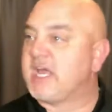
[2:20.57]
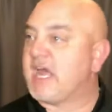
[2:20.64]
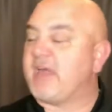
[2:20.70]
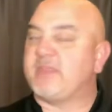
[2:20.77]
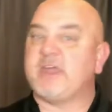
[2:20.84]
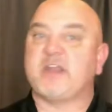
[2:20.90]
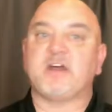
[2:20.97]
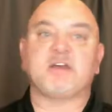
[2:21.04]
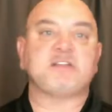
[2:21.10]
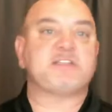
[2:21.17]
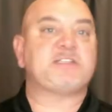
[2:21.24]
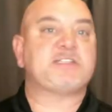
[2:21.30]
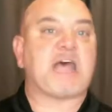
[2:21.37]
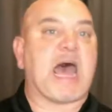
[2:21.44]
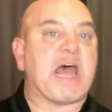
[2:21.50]
and then on
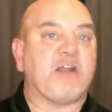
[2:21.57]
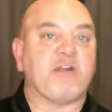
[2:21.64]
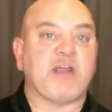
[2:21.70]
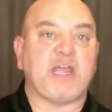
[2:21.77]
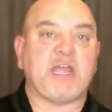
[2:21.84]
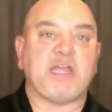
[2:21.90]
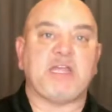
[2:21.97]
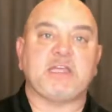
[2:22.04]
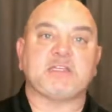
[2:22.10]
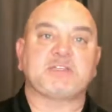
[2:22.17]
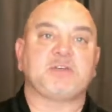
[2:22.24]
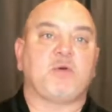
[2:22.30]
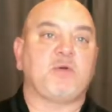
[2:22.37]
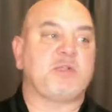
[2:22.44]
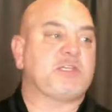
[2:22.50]
Saturday is
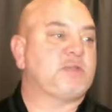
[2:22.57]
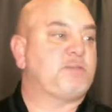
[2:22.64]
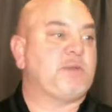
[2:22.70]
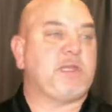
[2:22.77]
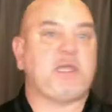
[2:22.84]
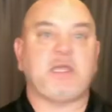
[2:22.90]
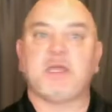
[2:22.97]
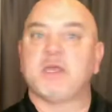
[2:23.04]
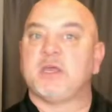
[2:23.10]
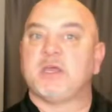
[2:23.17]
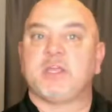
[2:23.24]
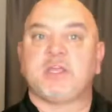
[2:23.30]
going to be